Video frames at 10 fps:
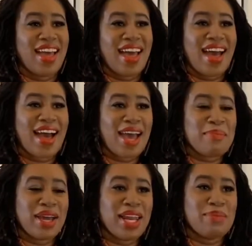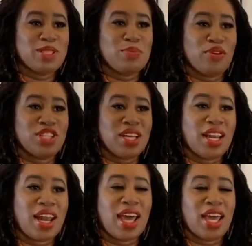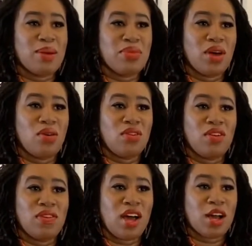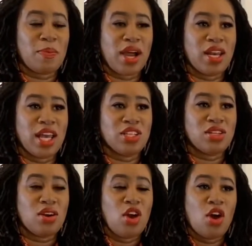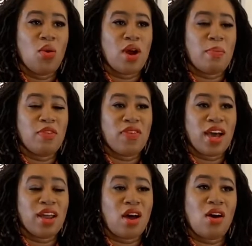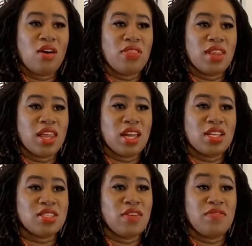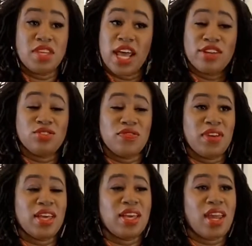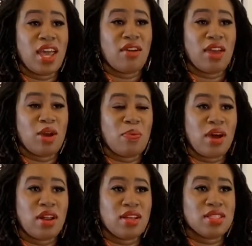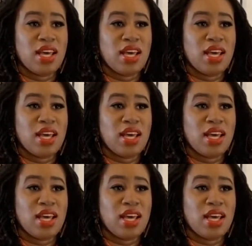Hi, my name is Bridget and I am the owner of Loc'd by Nature, where I provide all the latest natural vegan hair care products.